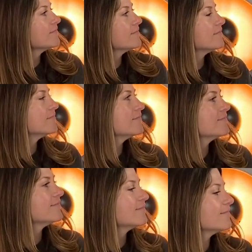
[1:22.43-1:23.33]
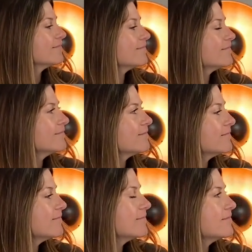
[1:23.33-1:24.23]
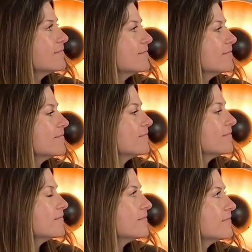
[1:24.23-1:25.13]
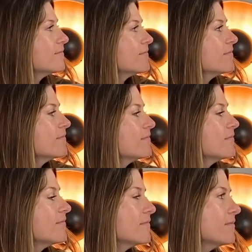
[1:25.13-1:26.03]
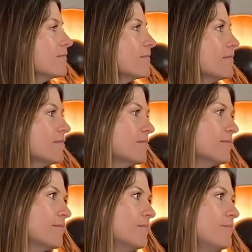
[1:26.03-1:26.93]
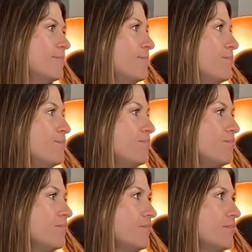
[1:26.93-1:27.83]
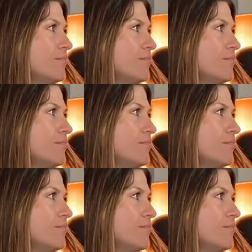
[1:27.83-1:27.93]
[no speech]